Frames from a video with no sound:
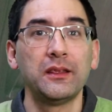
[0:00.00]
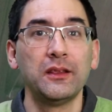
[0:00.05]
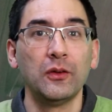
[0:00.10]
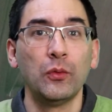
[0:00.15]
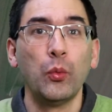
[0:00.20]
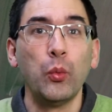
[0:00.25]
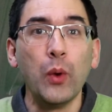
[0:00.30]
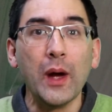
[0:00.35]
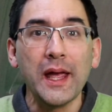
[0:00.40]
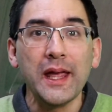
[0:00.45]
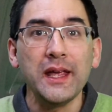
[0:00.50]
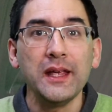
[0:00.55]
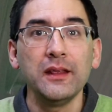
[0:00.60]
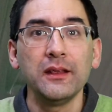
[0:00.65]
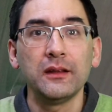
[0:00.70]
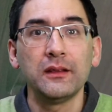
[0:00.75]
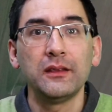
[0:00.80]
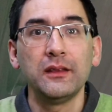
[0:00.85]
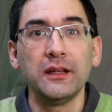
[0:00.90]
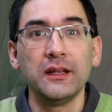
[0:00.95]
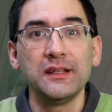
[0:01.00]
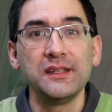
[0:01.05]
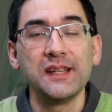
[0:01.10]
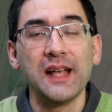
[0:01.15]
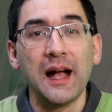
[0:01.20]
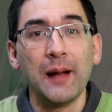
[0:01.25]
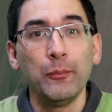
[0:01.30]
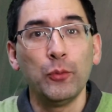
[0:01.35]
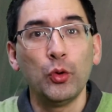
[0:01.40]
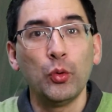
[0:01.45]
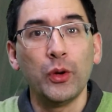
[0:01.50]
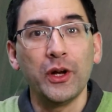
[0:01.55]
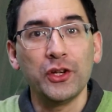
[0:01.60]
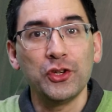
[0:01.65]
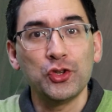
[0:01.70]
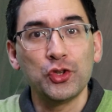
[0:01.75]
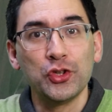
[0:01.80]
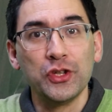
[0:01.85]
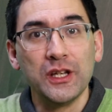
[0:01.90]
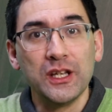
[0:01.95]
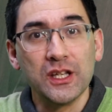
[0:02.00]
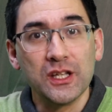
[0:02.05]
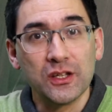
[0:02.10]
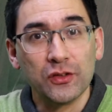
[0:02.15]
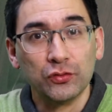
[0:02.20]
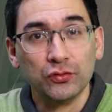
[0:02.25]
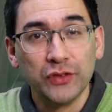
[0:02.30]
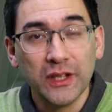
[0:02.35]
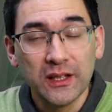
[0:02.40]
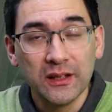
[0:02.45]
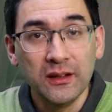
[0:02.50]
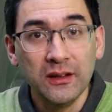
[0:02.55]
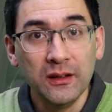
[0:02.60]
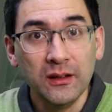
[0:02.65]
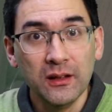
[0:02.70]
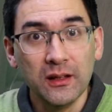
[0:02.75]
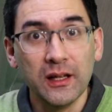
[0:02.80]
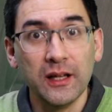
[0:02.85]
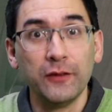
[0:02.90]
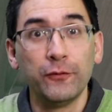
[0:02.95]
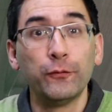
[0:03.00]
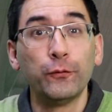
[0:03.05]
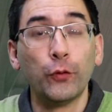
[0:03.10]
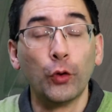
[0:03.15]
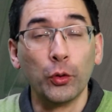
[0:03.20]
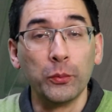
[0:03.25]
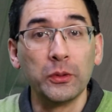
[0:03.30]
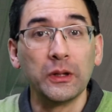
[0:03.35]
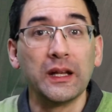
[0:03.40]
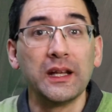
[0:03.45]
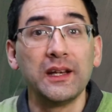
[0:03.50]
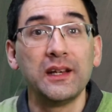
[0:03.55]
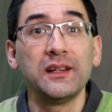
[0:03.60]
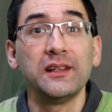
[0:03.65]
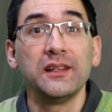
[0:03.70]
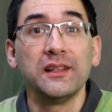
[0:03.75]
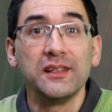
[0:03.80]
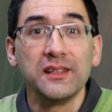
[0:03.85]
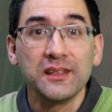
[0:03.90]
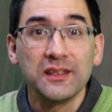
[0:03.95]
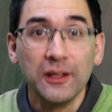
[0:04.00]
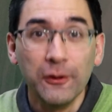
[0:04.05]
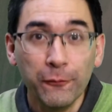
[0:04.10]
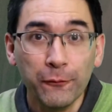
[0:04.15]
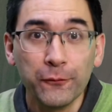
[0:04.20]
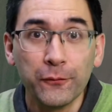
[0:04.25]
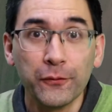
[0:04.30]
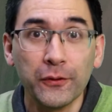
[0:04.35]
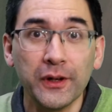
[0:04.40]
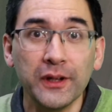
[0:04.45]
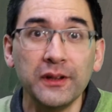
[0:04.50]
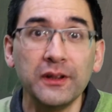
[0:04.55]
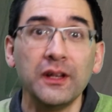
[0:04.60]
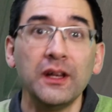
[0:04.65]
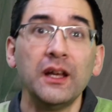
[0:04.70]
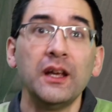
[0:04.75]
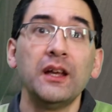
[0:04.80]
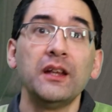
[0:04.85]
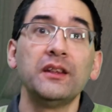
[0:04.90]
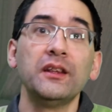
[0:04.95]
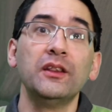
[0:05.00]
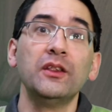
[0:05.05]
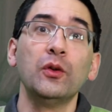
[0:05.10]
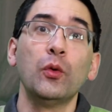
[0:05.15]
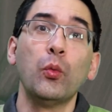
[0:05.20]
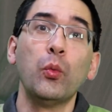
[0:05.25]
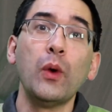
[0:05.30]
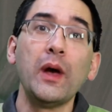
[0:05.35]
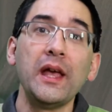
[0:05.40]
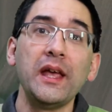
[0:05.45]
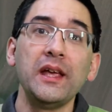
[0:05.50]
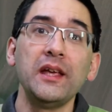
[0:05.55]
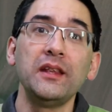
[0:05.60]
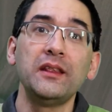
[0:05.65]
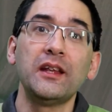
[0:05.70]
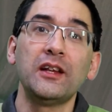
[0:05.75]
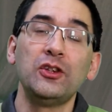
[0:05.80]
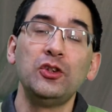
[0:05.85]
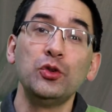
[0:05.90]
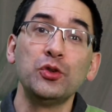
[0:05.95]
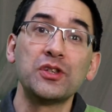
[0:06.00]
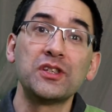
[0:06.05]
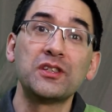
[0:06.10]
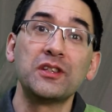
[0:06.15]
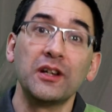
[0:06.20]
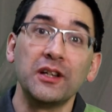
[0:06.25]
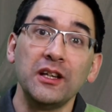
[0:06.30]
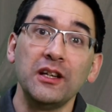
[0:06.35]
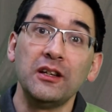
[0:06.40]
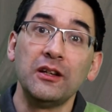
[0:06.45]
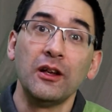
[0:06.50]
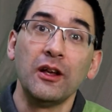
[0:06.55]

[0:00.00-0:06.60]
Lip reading: the way that the exam question is written and formulated is different than the way that you studied